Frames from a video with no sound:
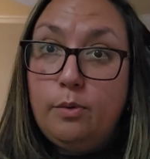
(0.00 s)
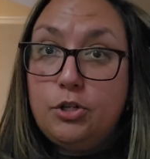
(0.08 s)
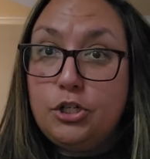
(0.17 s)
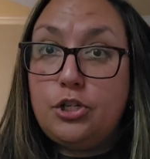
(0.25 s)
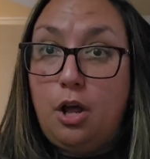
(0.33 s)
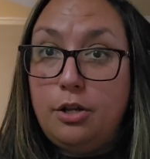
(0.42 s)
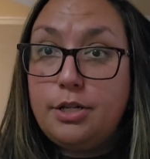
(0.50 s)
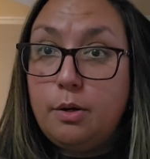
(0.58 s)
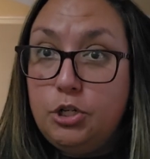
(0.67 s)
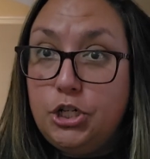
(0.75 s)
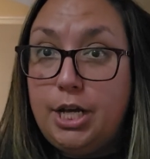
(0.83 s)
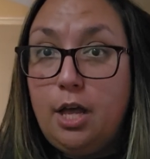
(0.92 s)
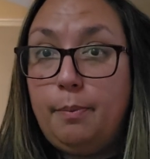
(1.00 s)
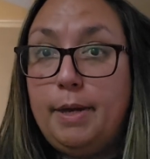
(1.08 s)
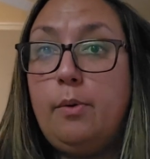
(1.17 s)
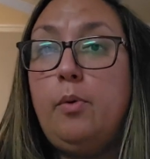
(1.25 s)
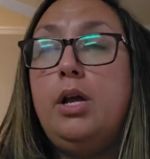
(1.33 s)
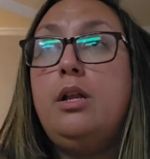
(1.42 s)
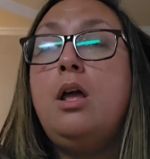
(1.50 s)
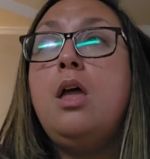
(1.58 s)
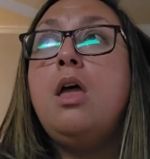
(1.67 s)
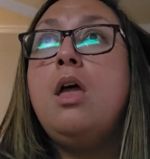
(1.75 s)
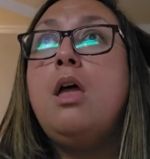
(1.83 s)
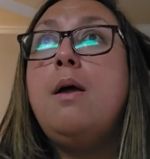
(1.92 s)
which is also a GLP one,
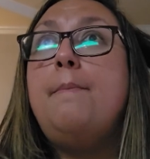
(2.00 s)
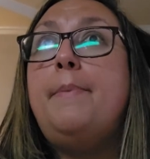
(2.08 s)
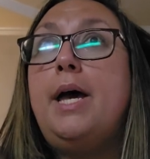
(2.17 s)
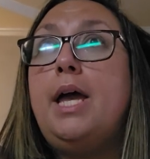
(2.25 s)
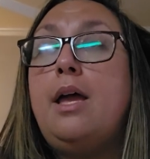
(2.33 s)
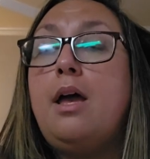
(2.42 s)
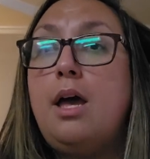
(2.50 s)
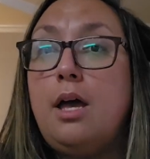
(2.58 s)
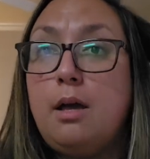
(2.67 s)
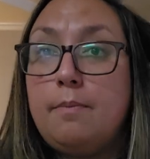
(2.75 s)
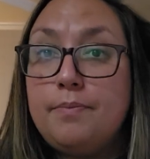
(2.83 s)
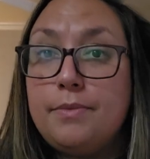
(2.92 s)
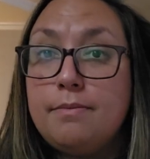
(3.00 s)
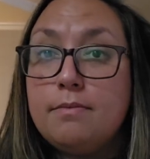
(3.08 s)
but um,